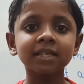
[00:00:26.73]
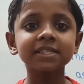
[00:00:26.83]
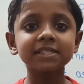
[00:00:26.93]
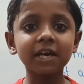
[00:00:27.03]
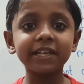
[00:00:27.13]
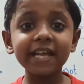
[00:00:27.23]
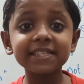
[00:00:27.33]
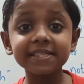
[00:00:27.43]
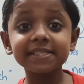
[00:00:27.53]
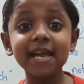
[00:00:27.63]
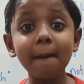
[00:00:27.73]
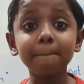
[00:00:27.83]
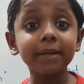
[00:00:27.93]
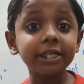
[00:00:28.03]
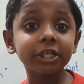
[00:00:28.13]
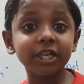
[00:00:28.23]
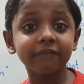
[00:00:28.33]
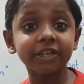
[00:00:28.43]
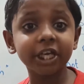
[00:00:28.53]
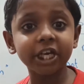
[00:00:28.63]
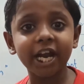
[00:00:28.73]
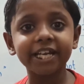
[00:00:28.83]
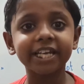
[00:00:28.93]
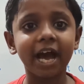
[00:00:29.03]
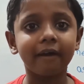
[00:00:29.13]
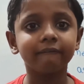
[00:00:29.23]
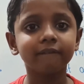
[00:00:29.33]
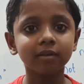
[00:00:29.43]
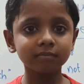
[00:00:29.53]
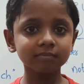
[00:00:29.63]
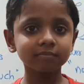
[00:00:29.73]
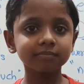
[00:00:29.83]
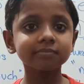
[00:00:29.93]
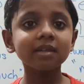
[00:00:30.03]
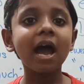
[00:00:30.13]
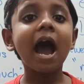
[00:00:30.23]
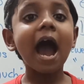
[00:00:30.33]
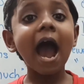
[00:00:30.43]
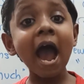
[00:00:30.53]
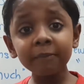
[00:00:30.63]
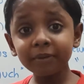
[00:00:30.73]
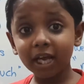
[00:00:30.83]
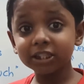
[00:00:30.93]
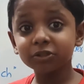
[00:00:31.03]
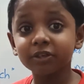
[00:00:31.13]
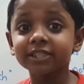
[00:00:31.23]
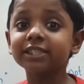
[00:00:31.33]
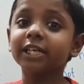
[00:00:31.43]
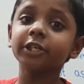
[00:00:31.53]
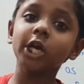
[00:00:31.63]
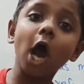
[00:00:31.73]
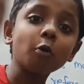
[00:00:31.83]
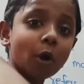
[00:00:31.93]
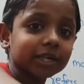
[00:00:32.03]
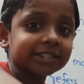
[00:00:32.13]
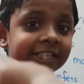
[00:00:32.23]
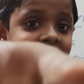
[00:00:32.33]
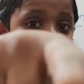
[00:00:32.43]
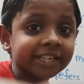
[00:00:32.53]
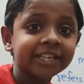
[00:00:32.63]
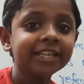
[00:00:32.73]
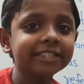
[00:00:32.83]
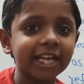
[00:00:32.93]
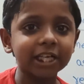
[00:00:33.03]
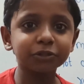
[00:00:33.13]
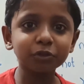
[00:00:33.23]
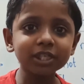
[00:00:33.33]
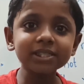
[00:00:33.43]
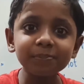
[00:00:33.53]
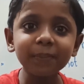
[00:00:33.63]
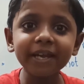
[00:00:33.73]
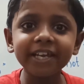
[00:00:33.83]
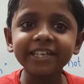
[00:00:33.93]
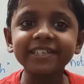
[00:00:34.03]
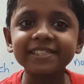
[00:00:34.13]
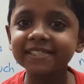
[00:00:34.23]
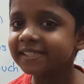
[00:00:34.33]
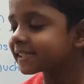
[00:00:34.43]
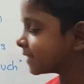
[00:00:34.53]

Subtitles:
So let's jump into the video right now. I'm Yashwant and you're watching Yashwant Speaks.